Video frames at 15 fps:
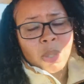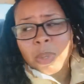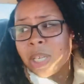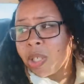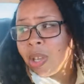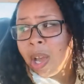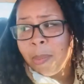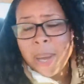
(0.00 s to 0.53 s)
way,
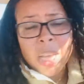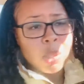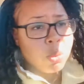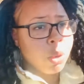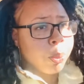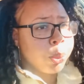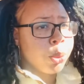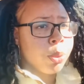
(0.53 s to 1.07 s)
so I might as
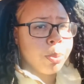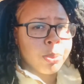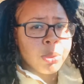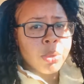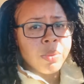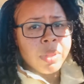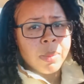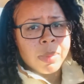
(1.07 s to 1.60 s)
well
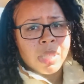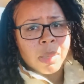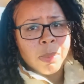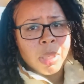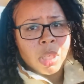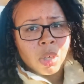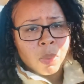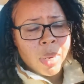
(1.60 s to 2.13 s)
prove them to
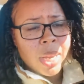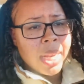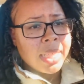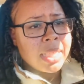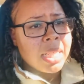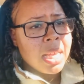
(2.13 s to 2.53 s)
be correct.